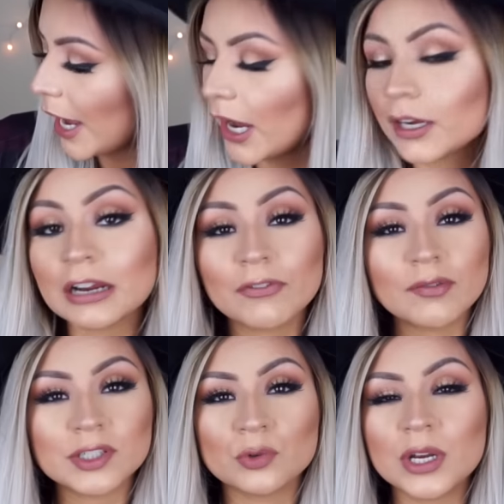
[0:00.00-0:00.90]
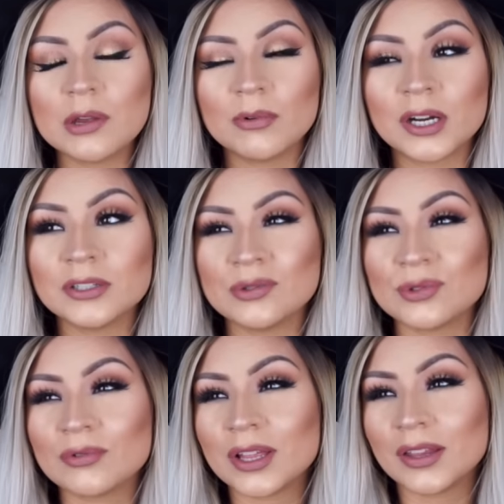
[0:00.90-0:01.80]
I got it at Forever 21, so
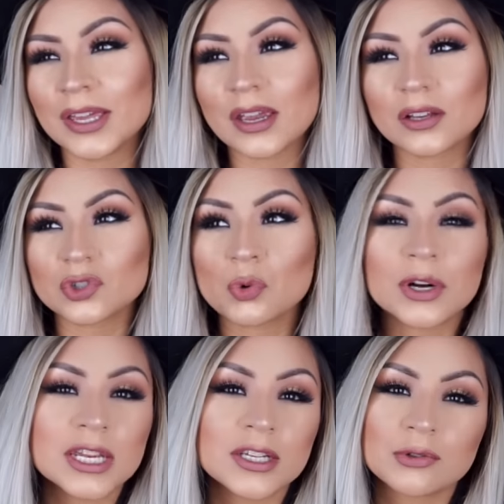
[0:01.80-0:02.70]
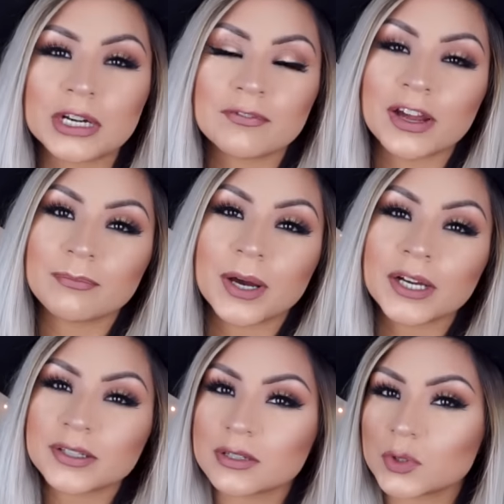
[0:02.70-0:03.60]
it's only like 20, 25
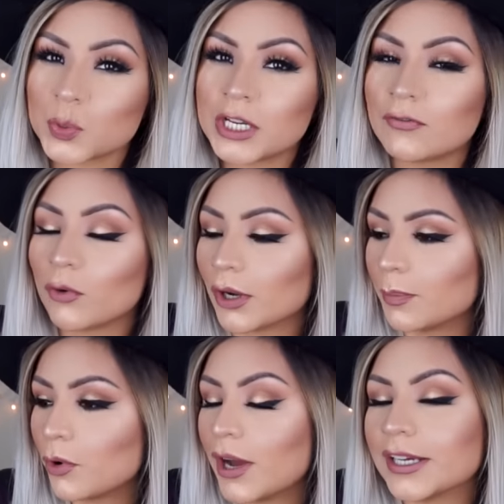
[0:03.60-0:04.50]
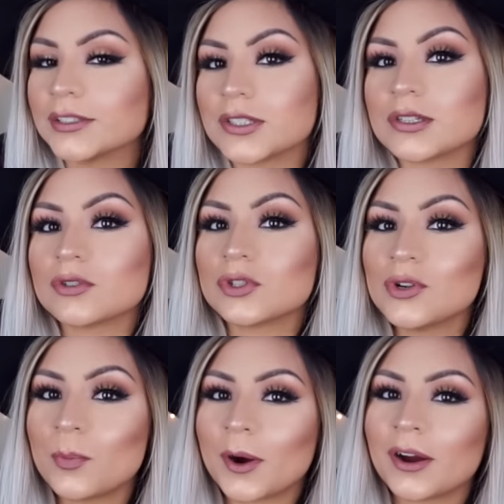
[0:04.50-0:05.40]
bucks. It's pretty affordable and it's
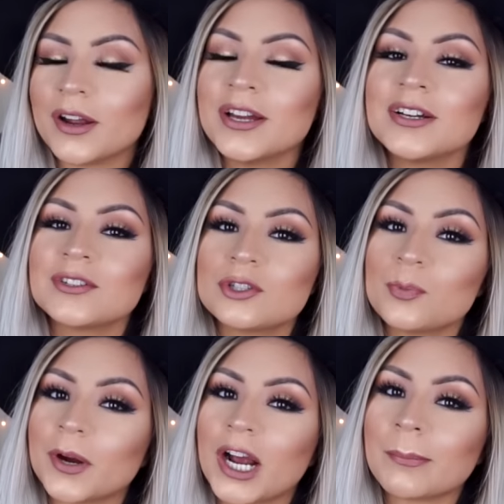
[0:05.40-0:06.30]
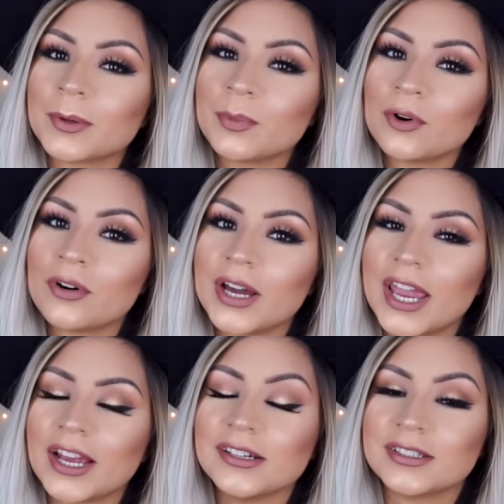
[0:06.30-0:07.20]
super, super comfortable.
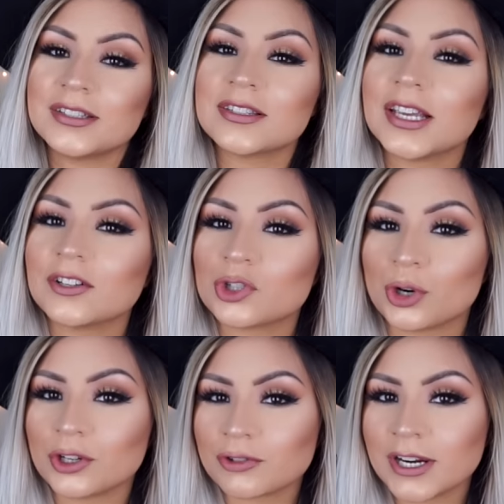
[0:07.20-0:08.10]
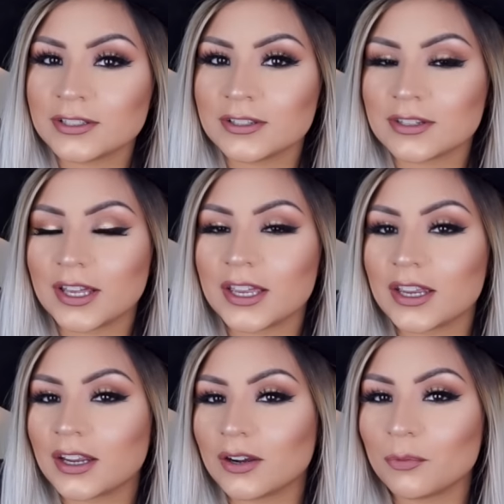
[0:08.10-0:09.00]
And since it's like a shirt dress, it's
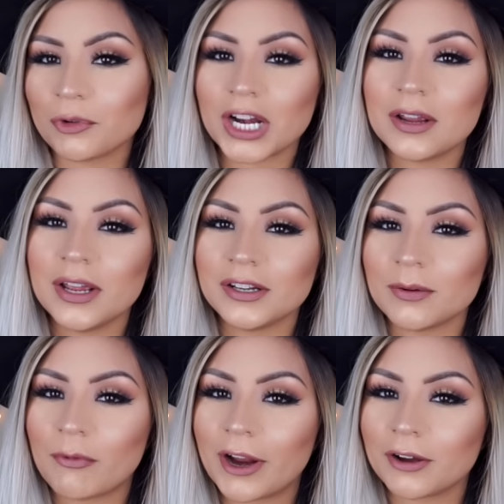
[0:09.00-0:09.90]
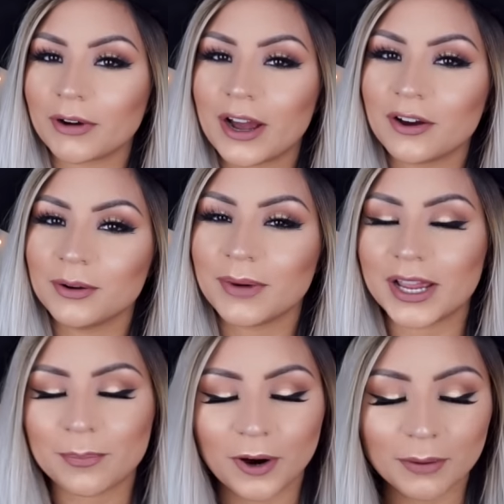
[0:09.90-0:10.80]
like what I end up wearing around
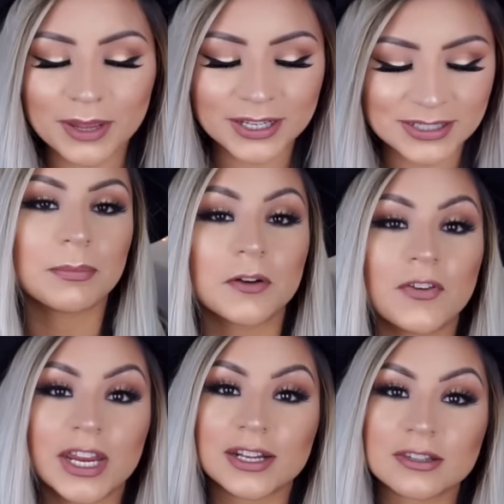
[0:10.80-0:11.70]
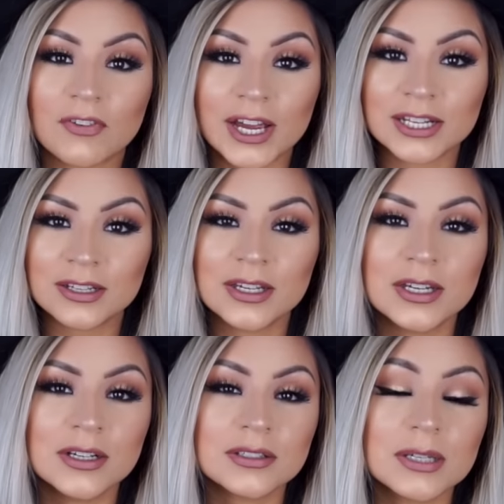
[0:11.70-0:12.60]
my apartment. But if I can find
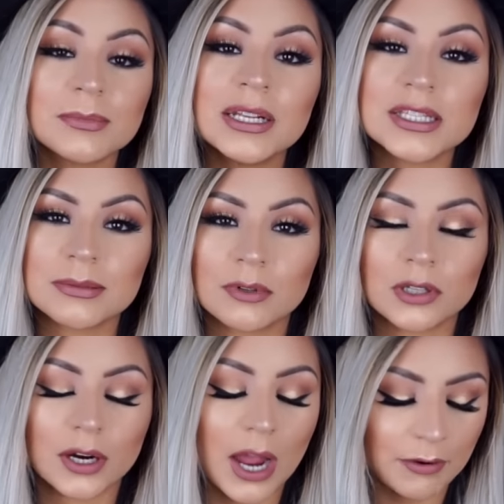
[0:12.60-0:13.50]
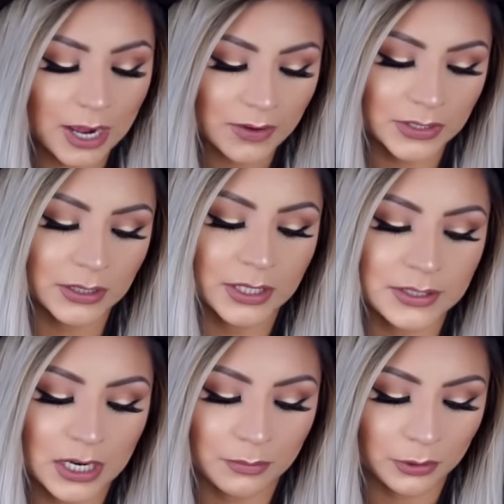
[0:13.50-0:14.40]
Something similar I will have it
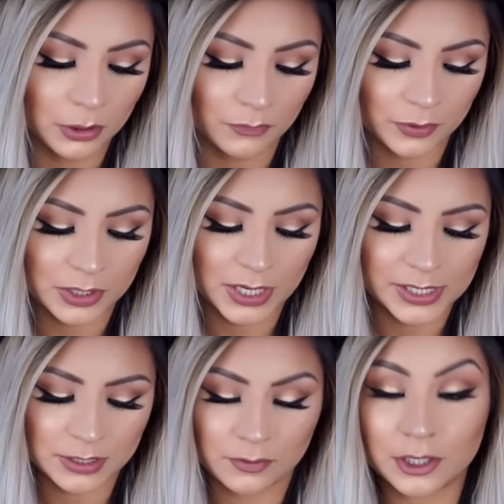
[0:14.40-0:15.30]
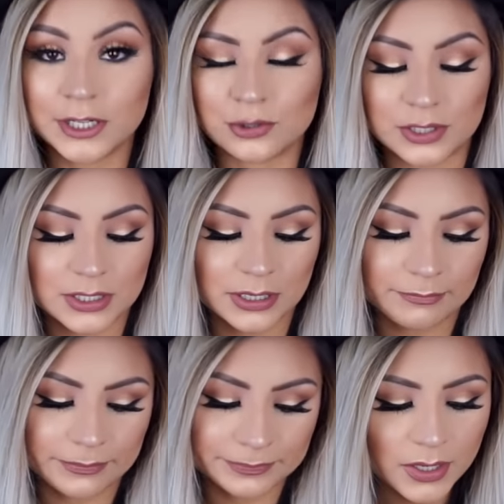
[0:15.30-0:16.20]
linked down below for you guys if you're
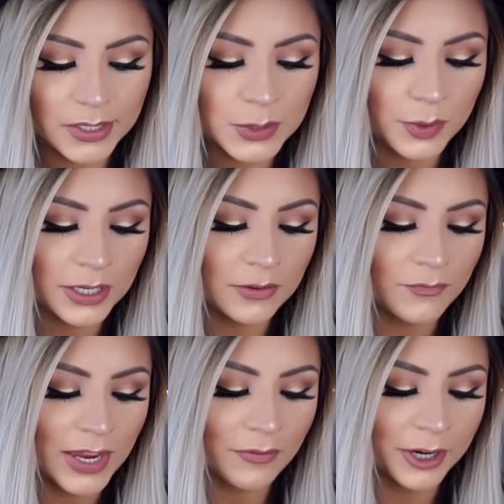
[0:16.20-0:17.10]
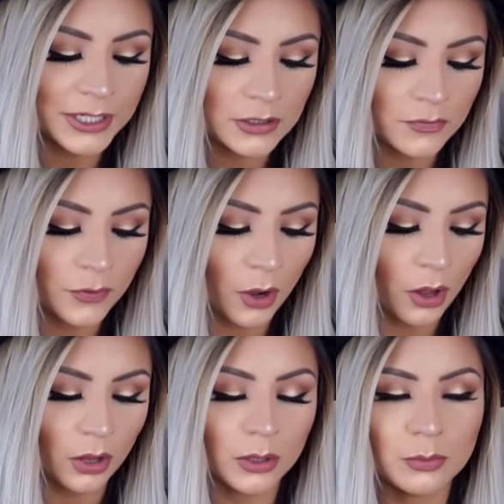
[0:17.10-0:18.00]
interested. Next one, favorite
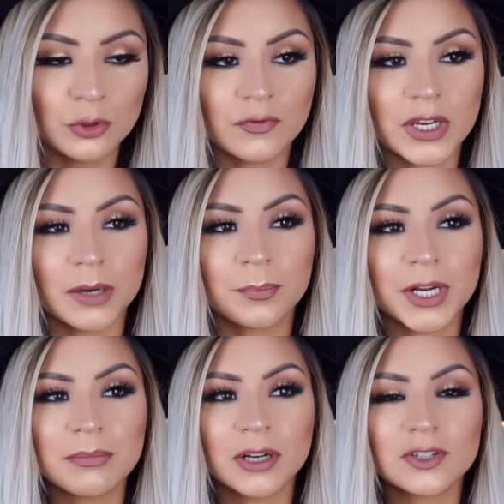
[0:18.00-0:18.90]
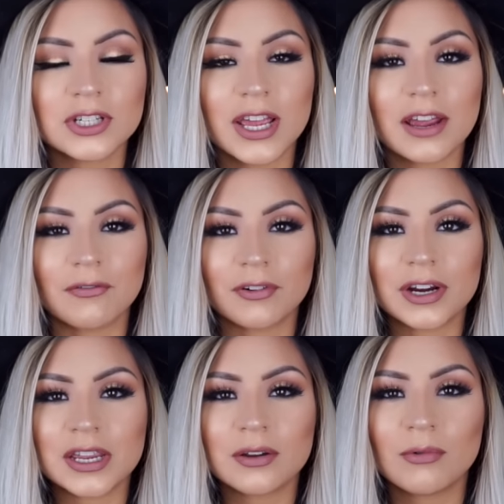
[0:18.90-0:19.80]
fall movie. And pretty much
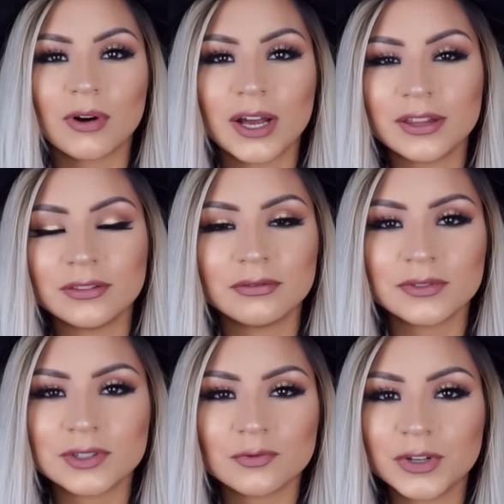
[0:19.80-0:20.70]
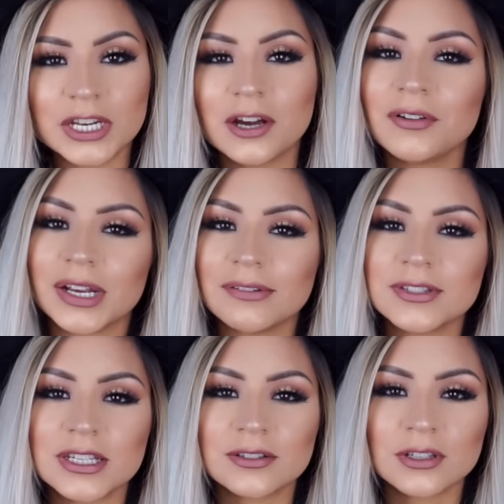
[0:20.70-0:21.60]
everyone's video that I've
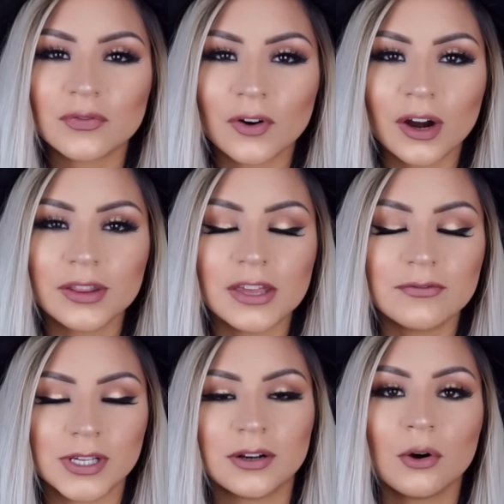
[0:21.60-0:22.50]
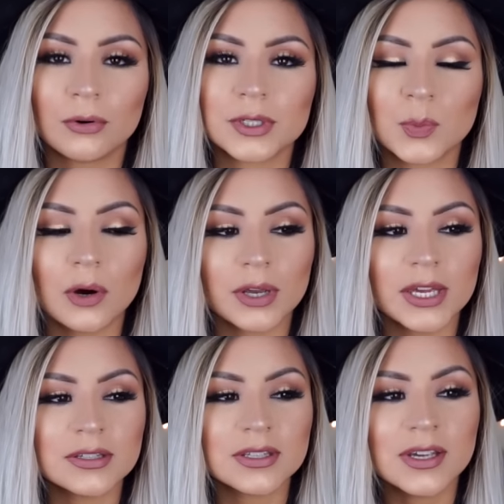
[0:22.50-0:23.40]
seen so far, they've said Hocus
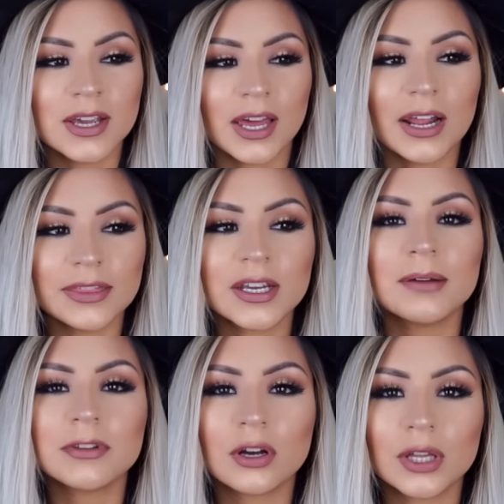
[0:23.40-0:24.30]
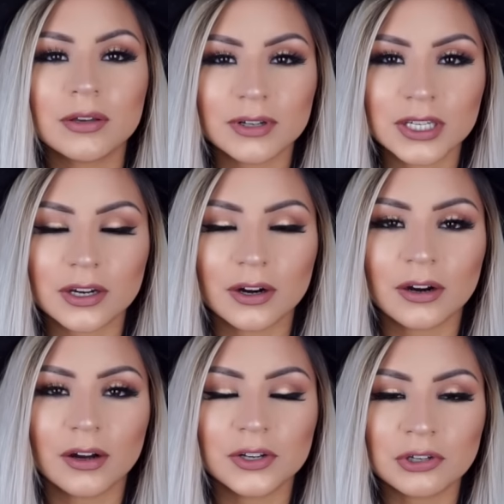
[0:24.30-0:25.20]
Pocus. And I think I'm the only one
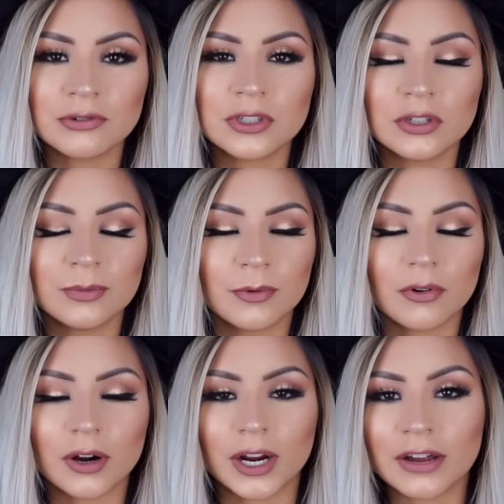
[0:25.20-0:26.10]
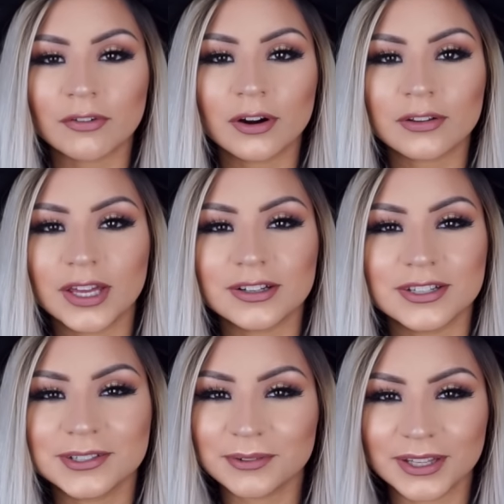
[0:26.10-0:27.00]
here on YouTube or ever that
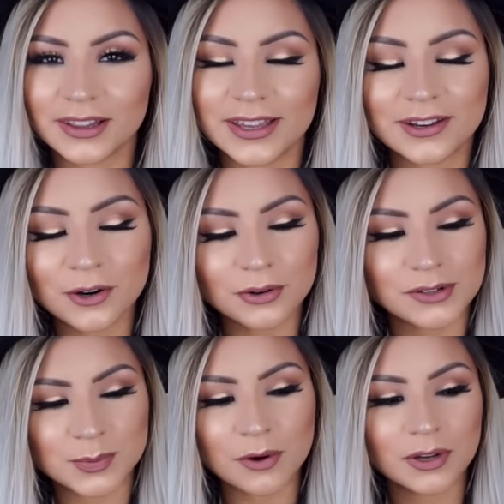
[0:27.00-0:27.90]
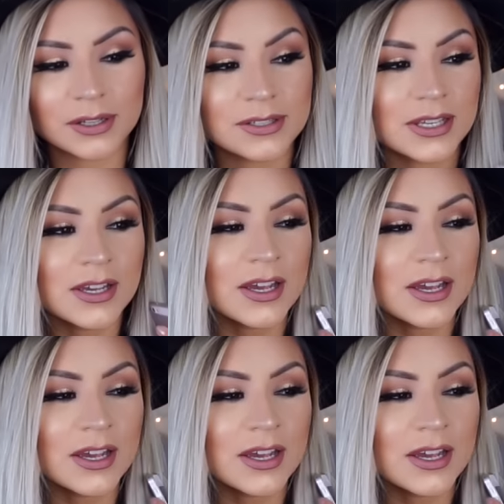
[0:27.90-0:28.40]
doesn't really like Hocus Pocus.